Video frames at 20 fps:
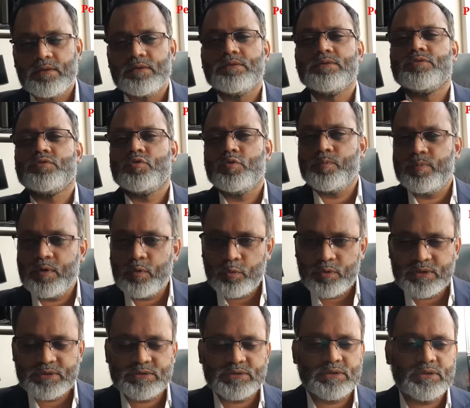
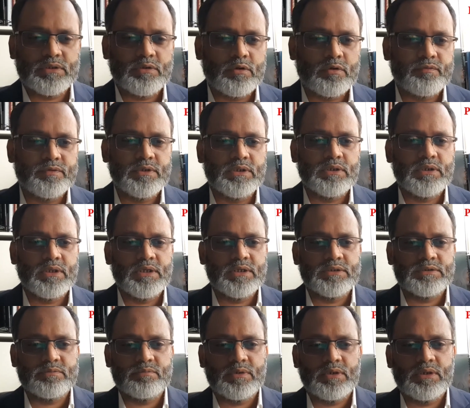supervision of the
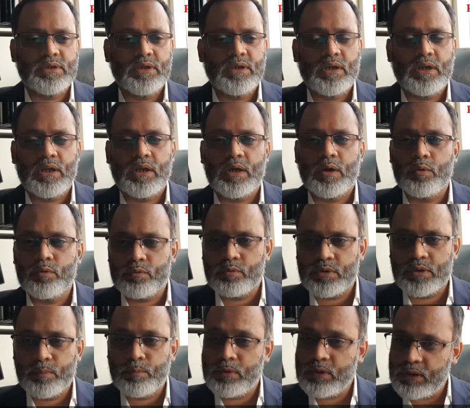engagement, how to
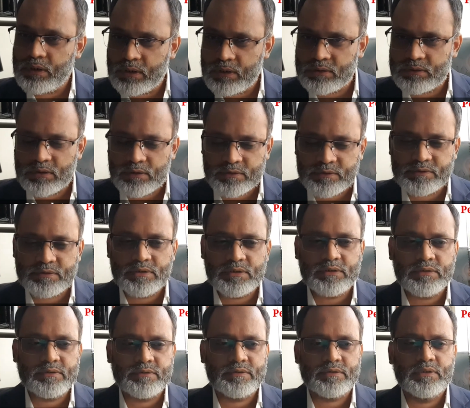communicate the
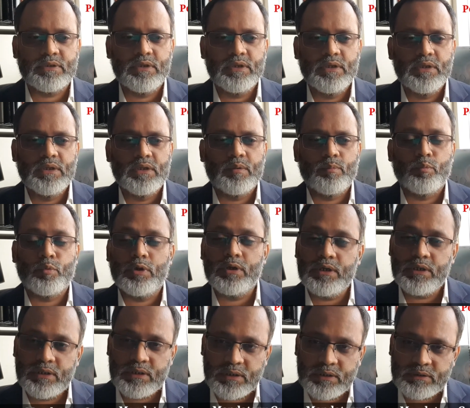results,
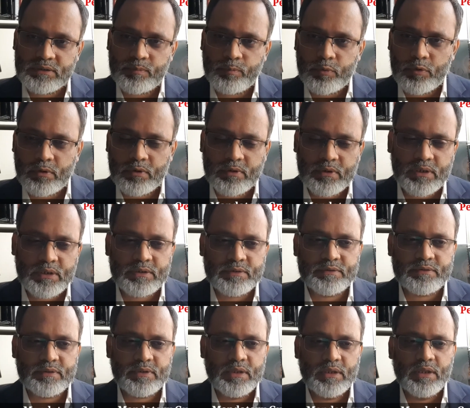monitoring the
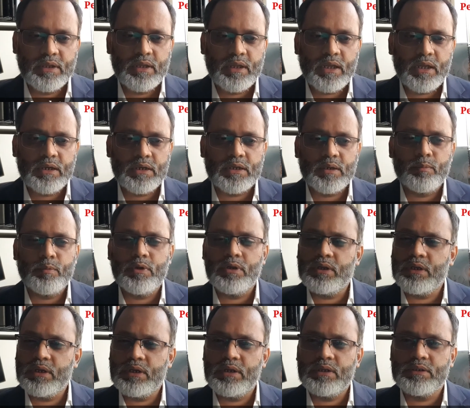progress, and
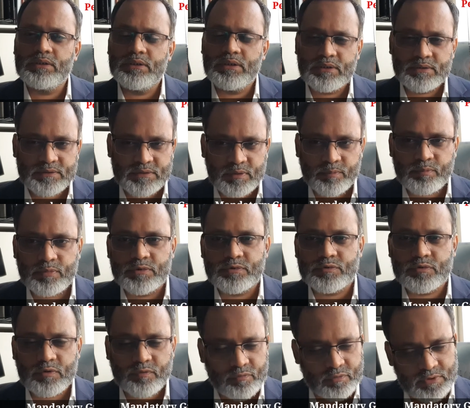communicating the
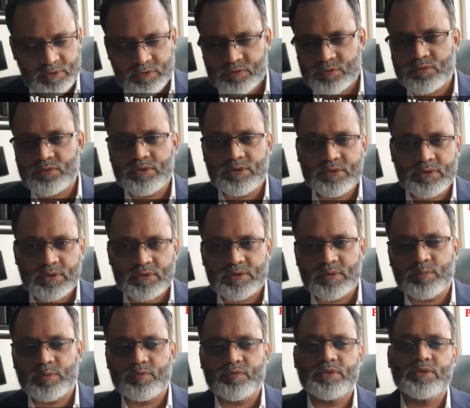acceptance of risk. So these are
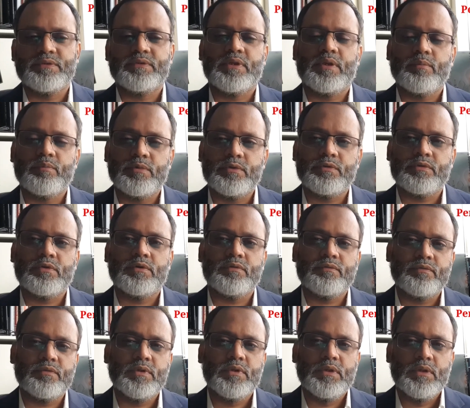some of the examples of
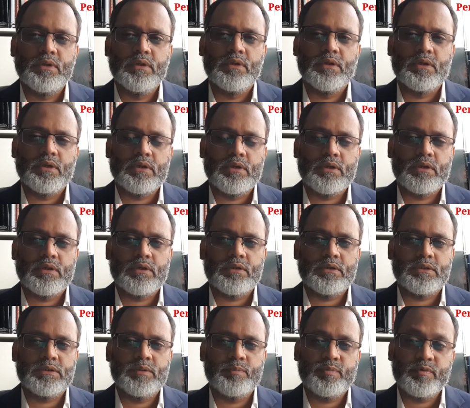
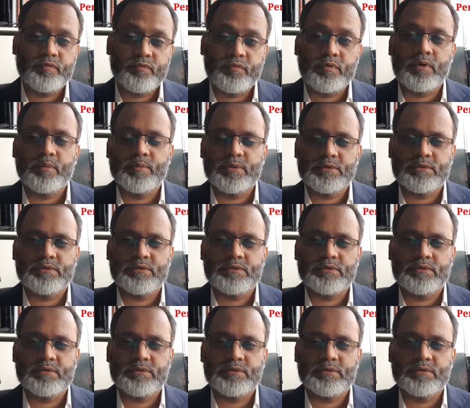the performance